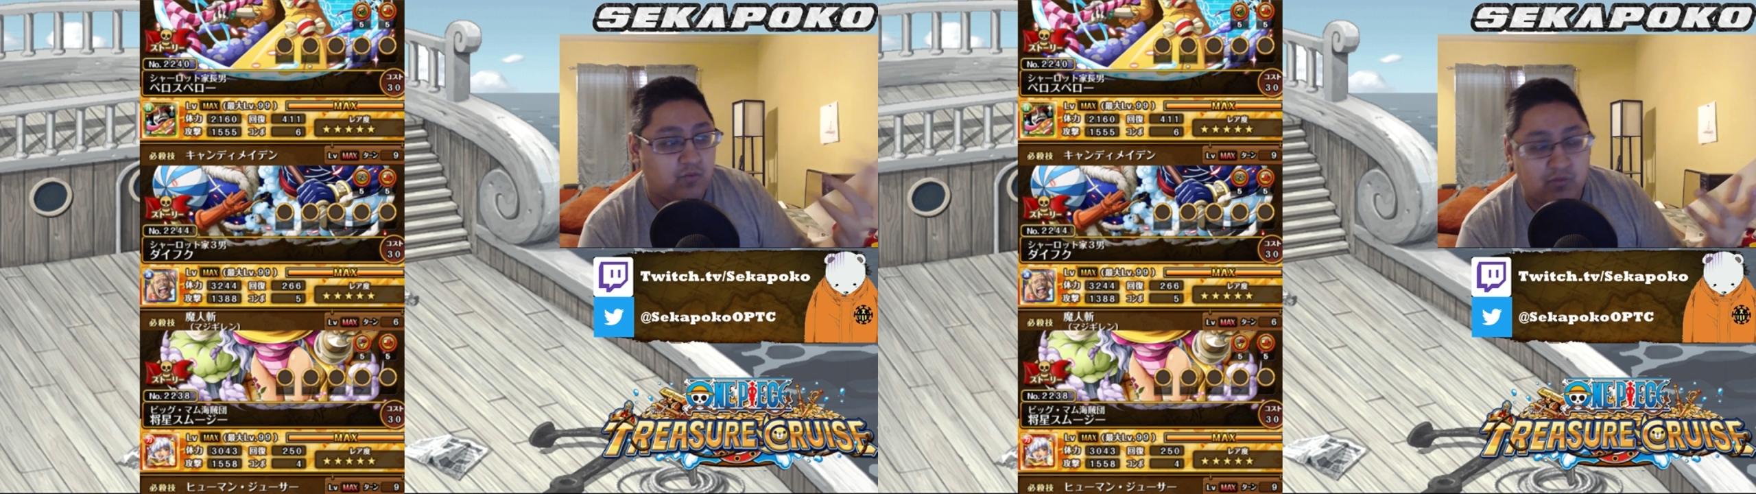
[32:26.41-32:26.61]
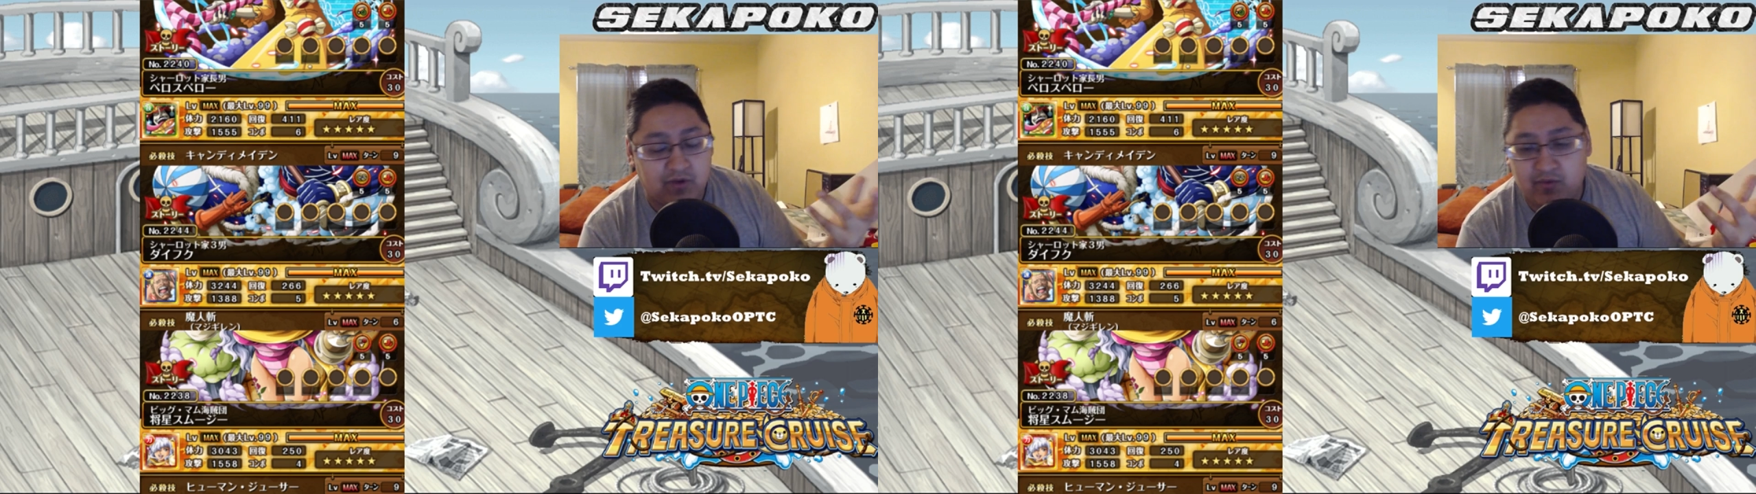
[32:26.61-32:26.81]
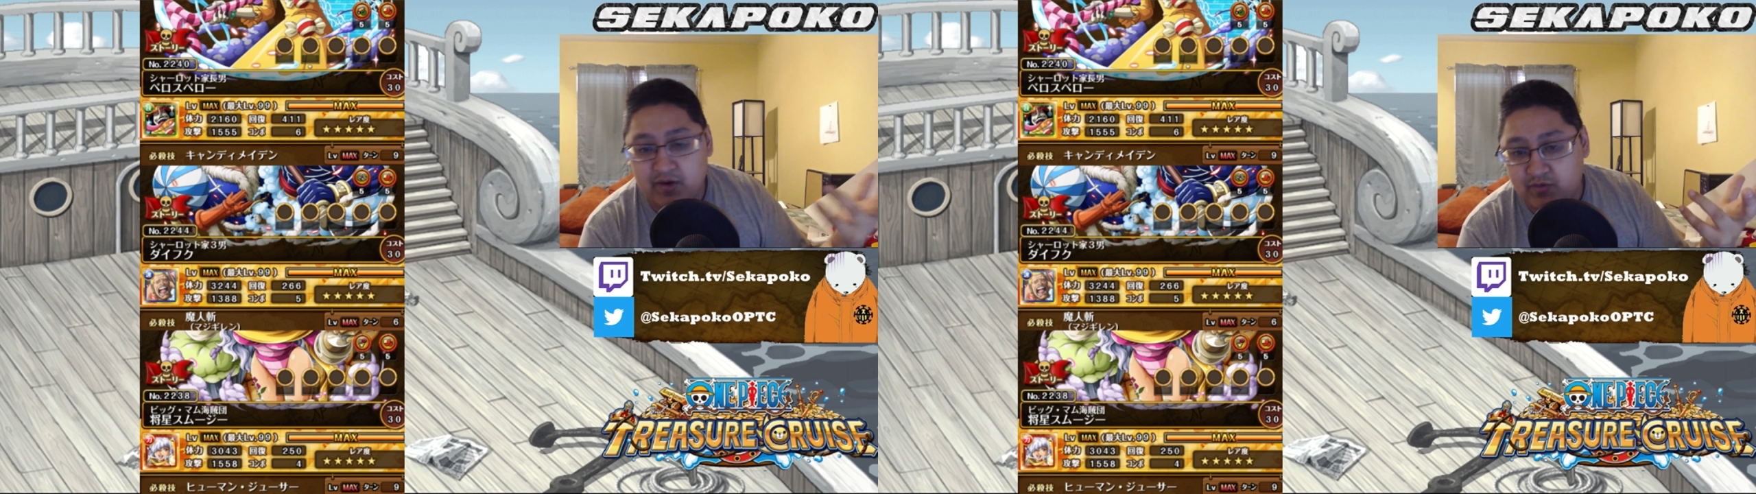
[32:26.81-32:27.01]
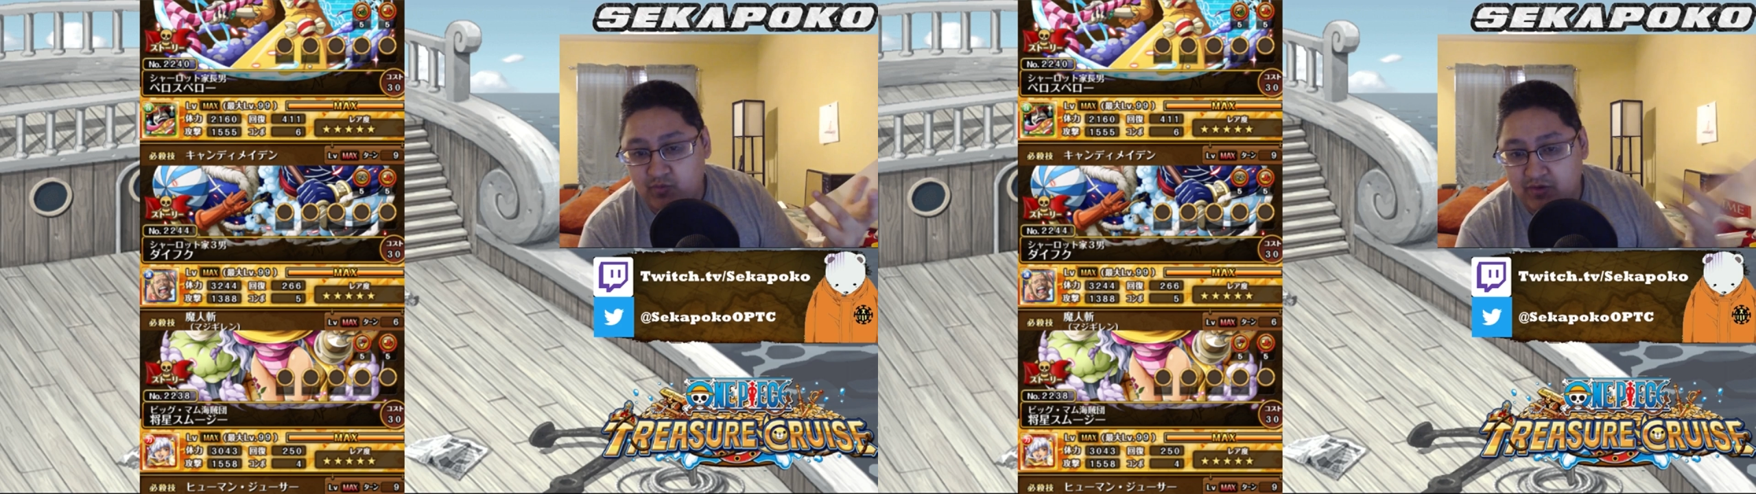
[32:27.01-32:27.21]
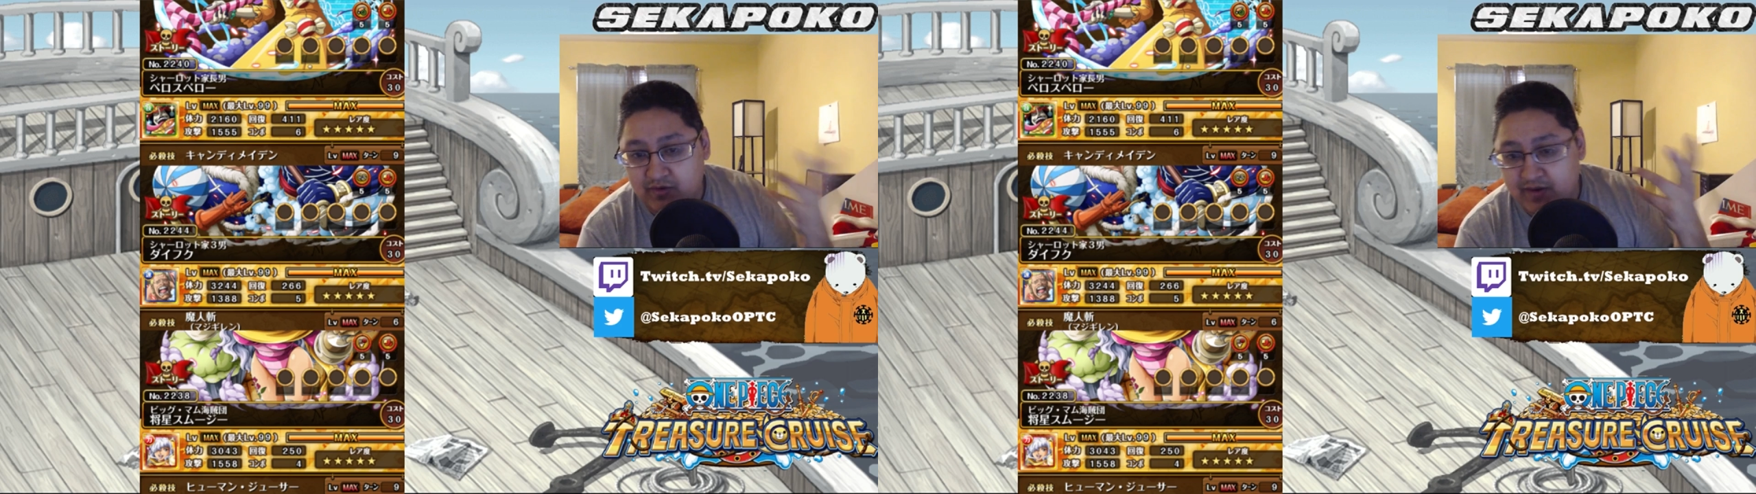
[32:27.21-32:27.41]
what I want
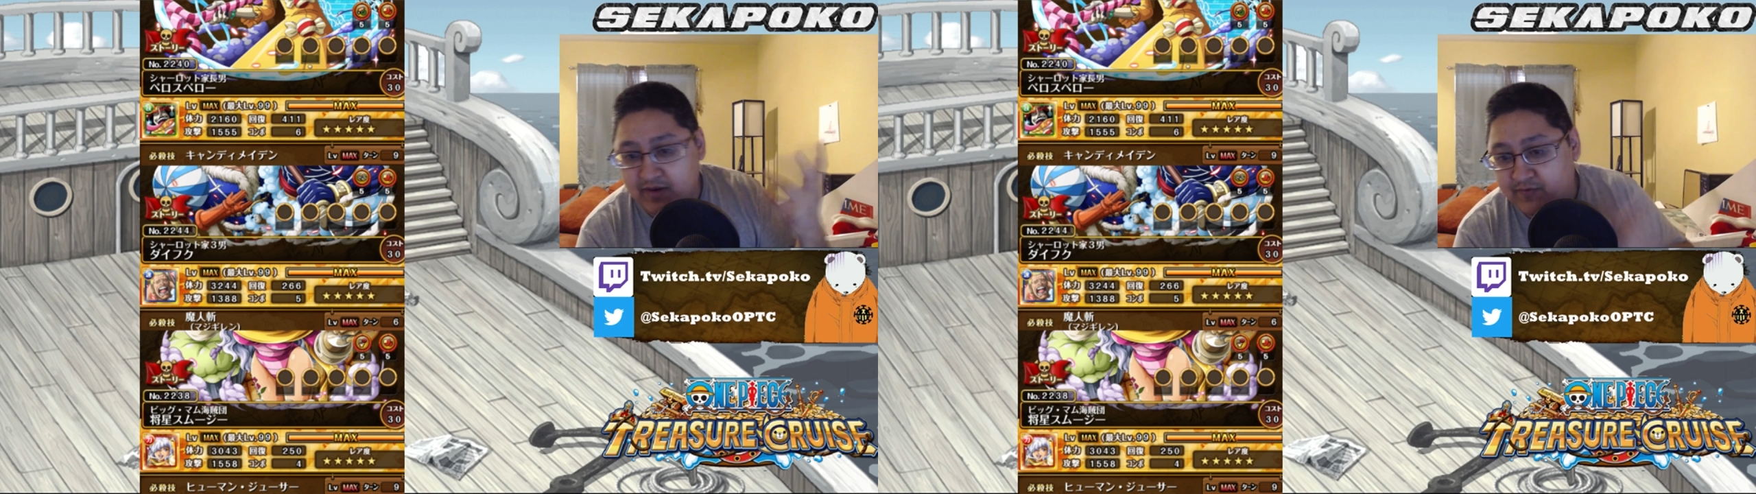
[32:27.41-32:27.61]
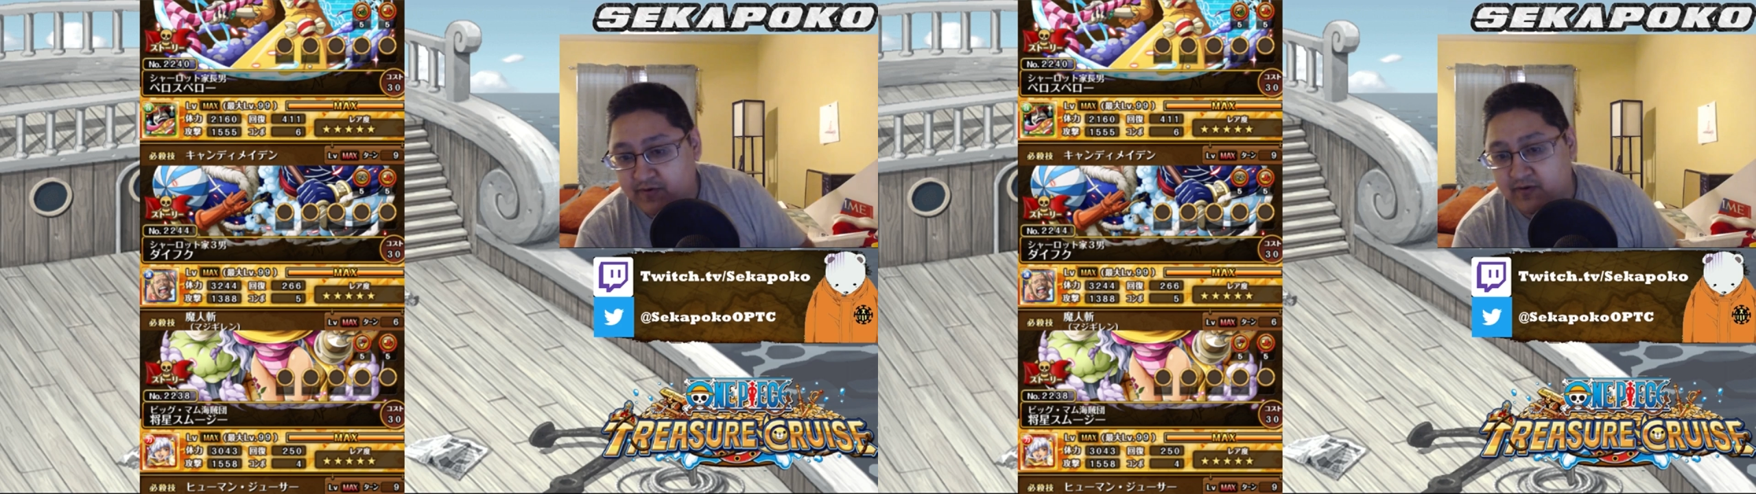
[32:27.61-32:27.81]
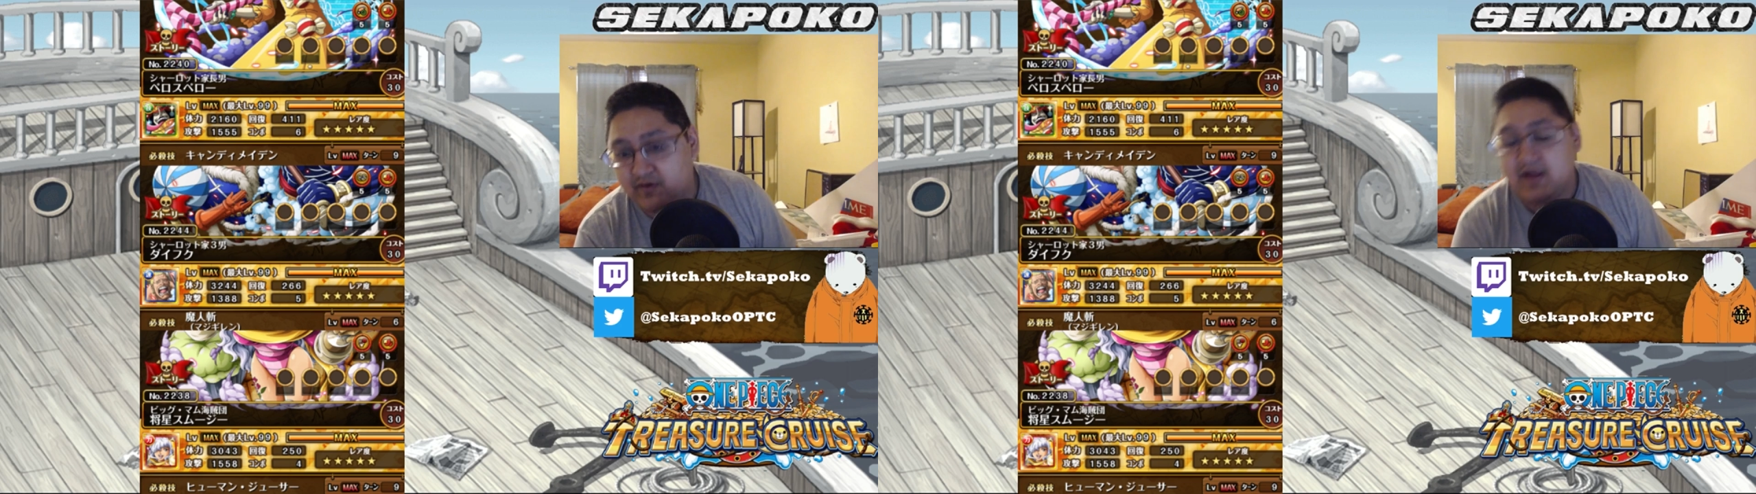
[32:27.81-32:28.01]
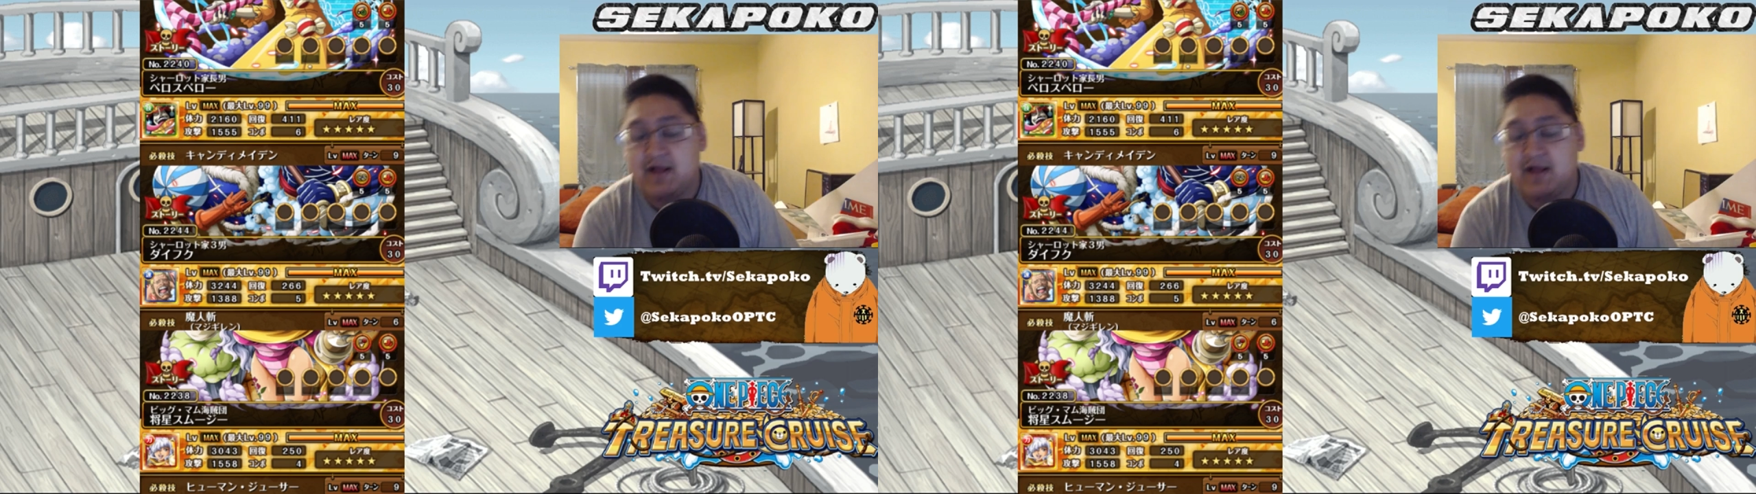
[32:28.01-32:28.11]
to work around for her.